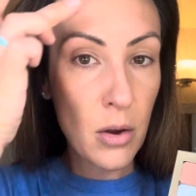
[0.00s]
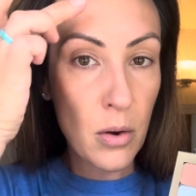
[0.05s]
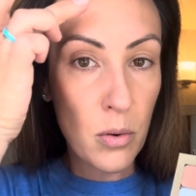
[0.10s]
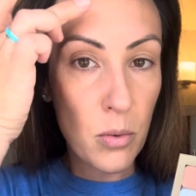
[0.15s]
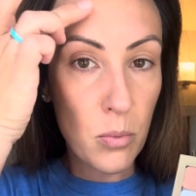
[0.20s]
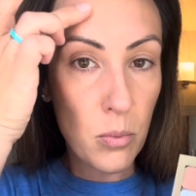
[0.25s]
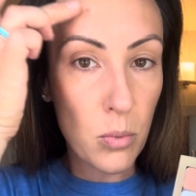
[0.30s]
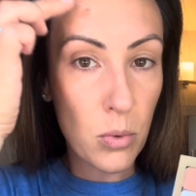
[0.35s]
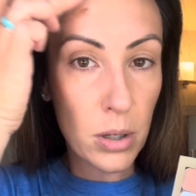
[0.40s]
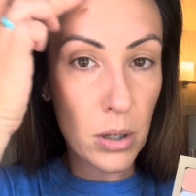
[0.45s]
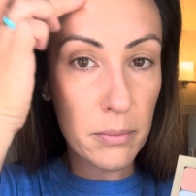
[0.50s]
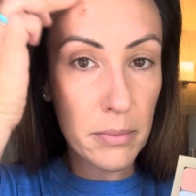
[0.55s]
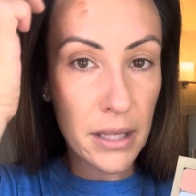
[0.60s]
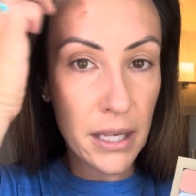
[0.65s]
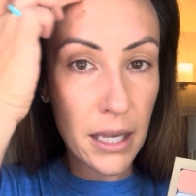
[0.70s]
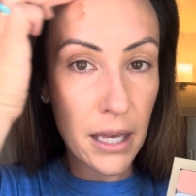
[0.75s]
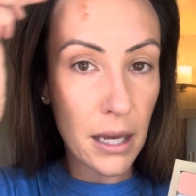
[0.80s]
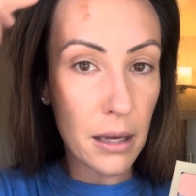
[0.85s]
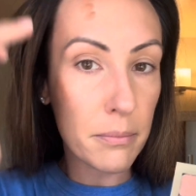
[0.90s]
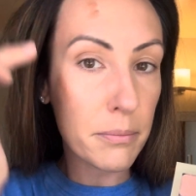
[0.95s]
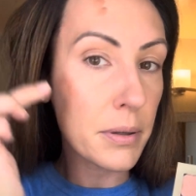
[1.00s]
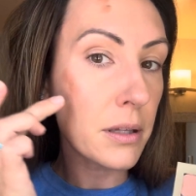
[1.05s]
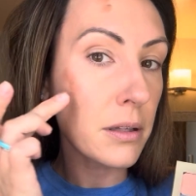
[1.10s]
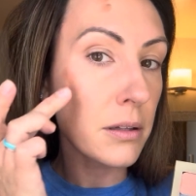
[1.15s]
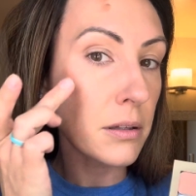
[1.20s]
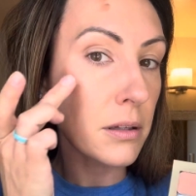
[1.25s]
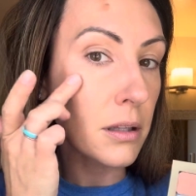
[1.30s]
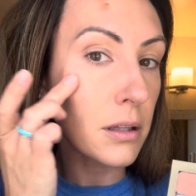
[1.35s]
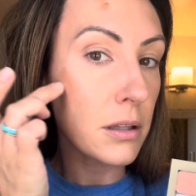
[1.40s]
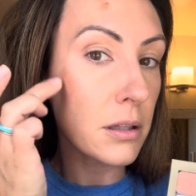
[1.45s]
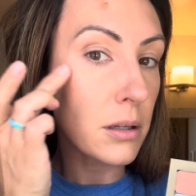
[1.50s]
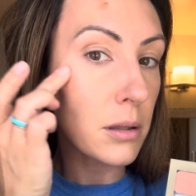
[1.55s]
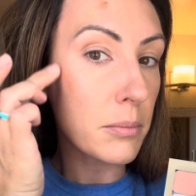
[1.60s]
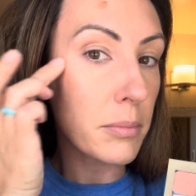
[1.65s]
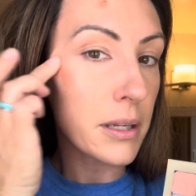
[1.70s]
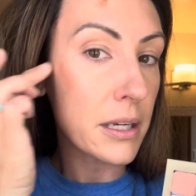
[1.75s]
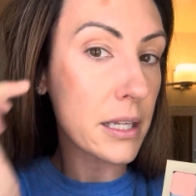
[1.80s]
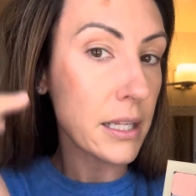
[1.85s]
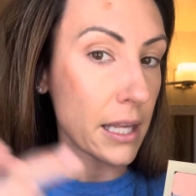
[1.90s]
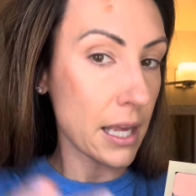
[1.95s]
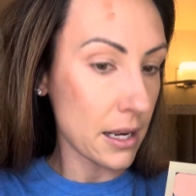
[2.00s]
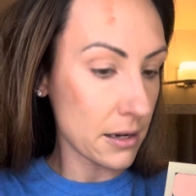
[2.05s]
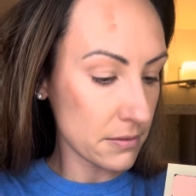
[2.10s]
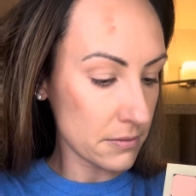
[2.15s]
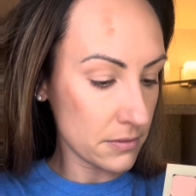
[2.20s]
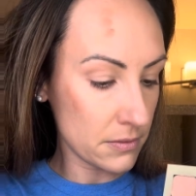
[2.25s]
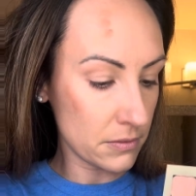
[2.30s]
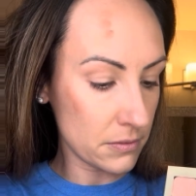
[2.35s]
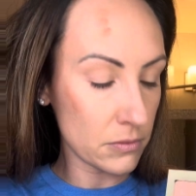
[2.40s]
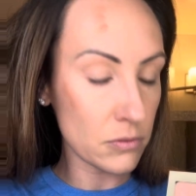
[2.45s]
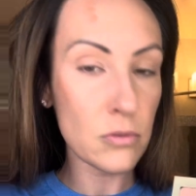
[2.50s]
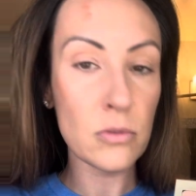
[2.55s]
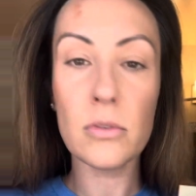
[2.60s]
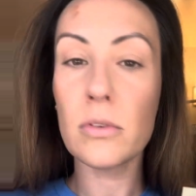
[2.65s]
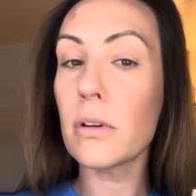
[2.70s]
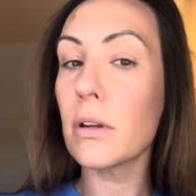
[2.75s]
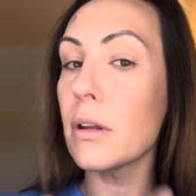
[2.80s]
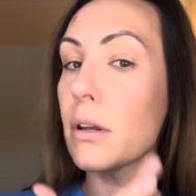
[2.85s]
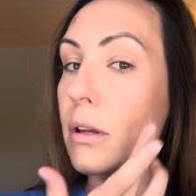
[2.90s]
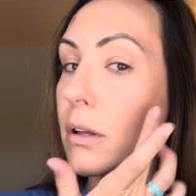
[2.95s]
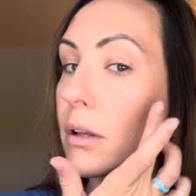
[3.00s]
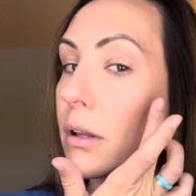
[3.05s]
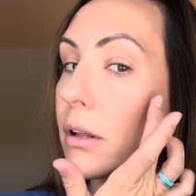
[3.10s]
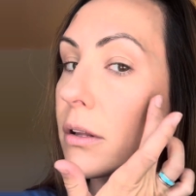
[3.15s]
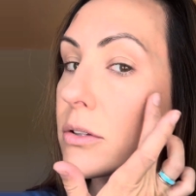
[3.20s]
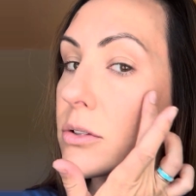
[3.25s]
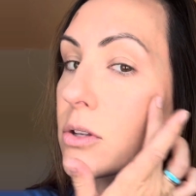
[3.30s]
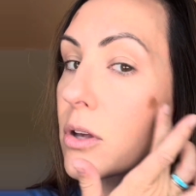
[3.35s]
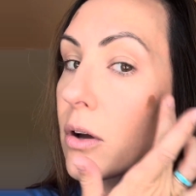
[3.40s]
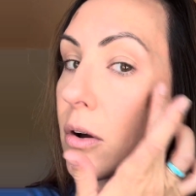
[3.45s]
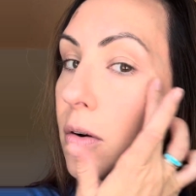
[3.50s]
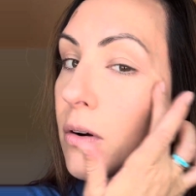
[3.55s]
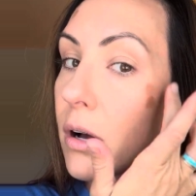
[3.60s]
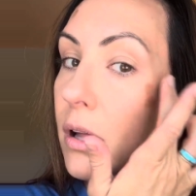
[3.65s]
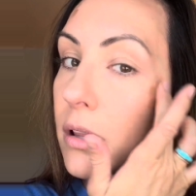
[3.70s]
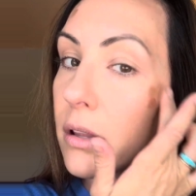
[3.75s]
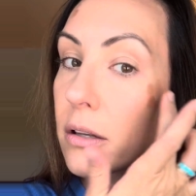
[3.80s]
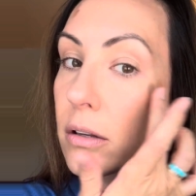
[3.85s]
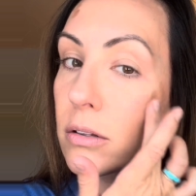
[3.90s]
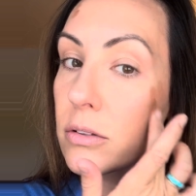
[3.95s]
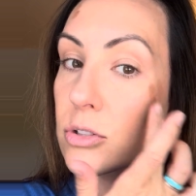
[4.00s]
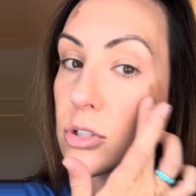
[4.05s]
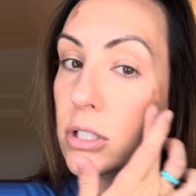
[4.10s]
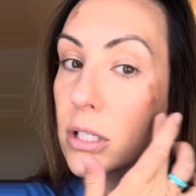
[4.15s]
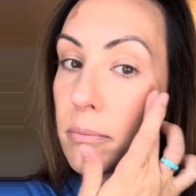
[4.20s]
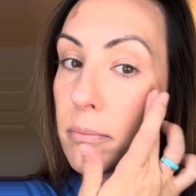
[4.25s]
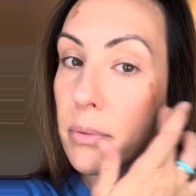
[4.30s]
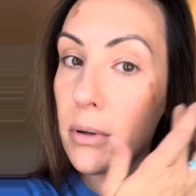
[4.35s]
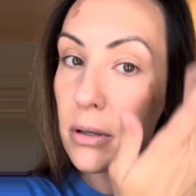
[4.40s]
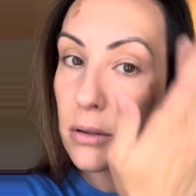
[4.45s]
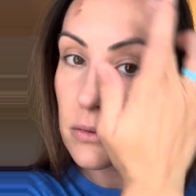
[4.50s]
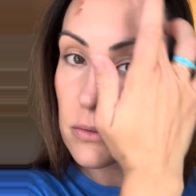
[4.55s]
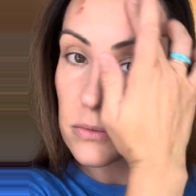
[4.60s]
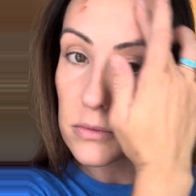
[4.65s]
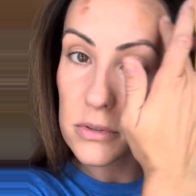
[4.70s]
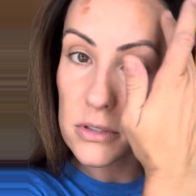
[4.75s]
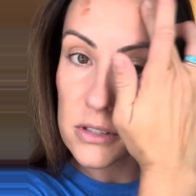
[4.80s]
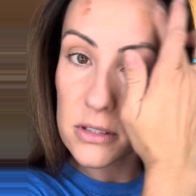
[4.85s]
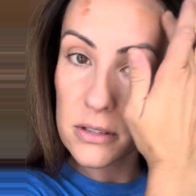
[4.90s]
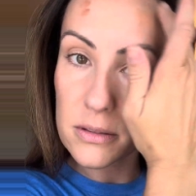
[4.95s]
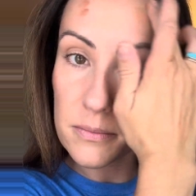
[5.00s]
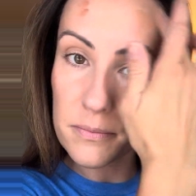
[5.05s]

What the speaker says: warming up a little bit again. So a little cheekbones.